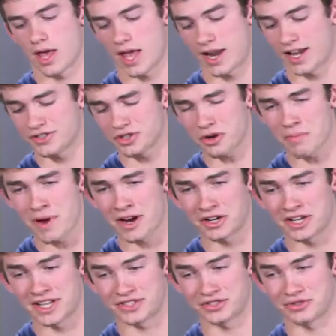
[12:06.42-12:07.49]
And I took
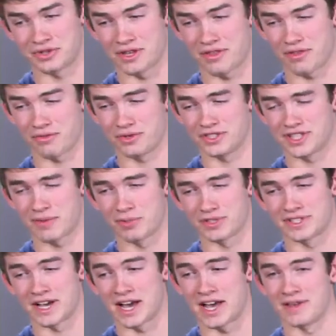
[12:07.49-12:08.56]
American history 3
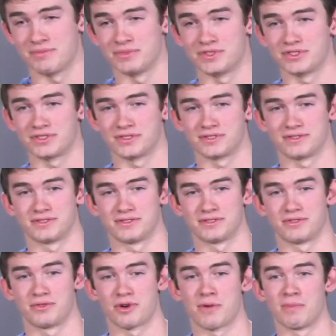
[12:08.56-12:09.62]
separate times
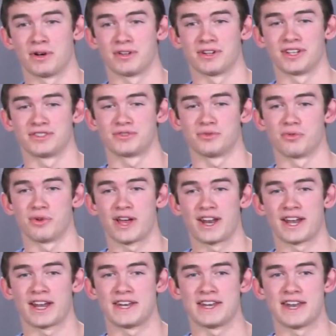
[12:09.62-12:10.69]
throughout middle and high school,
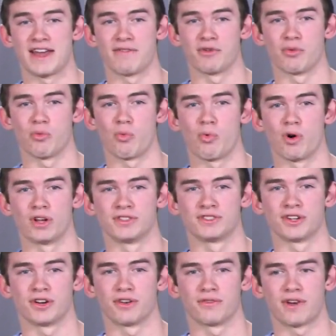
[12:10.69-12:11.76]
and I never once
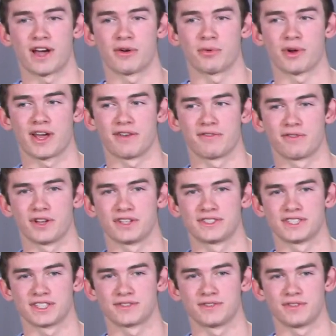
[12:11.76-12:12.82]
heard of Iran Flight
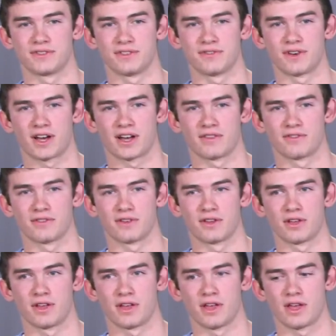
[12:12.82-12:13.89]
655.
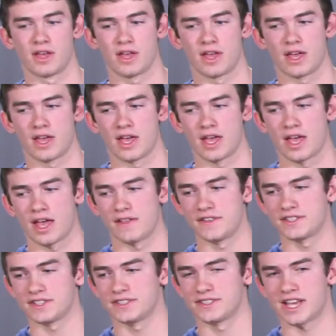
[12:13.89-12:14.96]
And
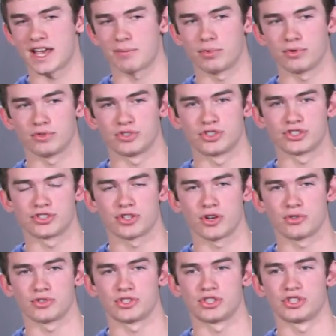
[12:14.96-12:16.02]
this example just
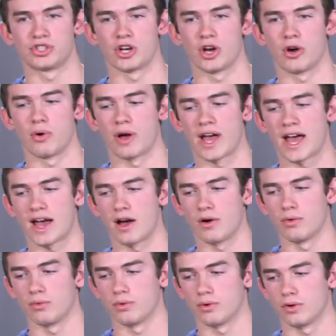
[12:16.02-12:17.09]
goes to show
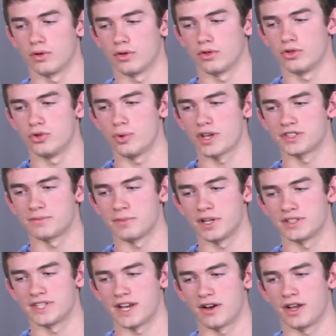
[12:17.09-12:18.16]
how U.S.
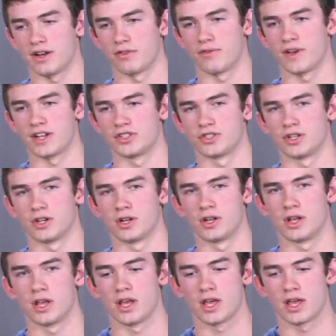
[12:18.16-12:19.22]
military intervention,
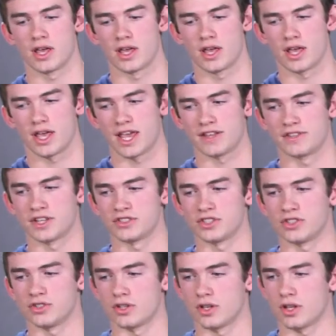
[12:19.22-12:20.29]
it
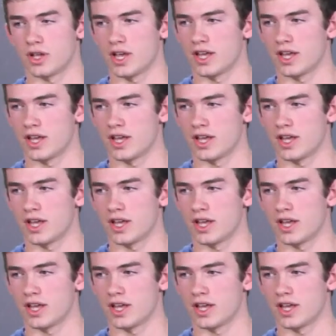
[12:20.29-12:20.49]
doesn't